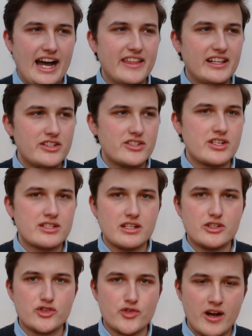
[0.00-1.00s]
I think there's just
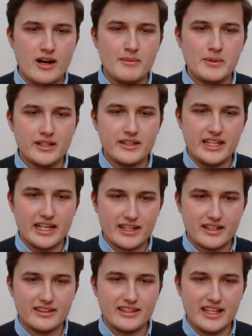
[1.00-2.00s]
a drama that
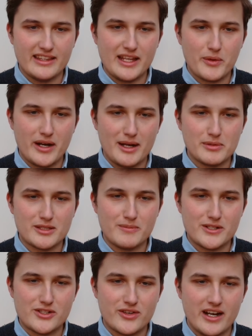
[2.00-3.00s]
that they were able to
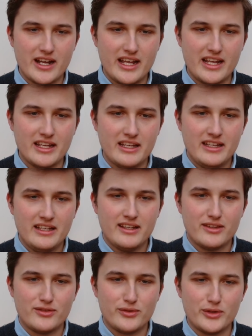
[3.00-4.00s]
portray
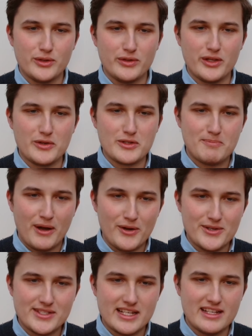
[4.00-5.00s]
through those
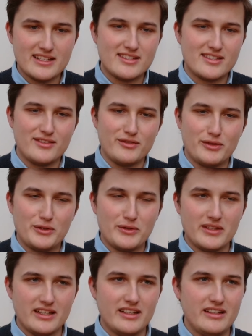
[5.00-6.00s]
poses, through
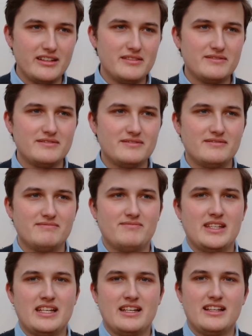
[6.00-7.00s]
the
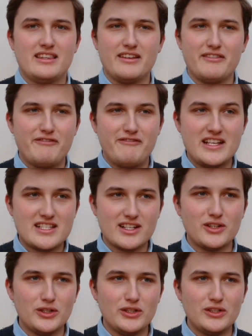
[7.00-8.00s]
the
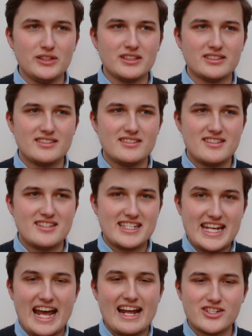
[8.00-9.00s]
physical
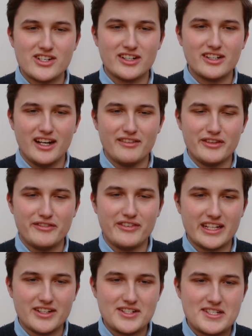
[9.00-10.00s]
stature of the
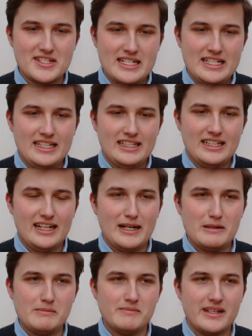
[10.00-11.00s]
figures.
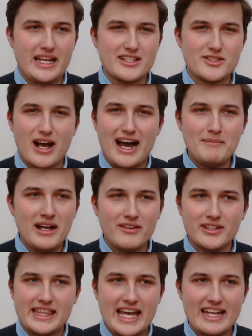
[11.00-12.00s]
Um, and so I'm not
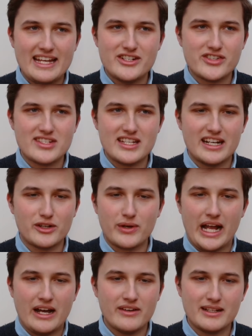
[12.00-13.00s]
really that interested in
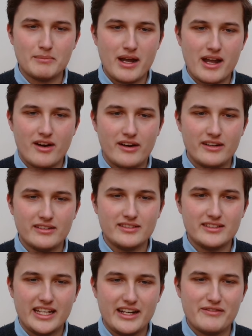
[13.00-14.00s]
grounding my art
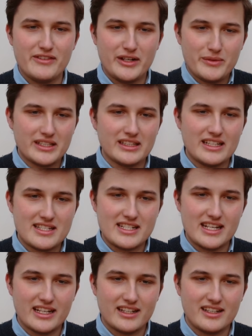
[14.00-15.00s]
in a very
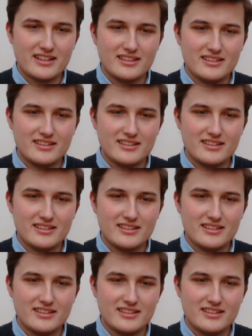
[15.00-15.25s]
realistic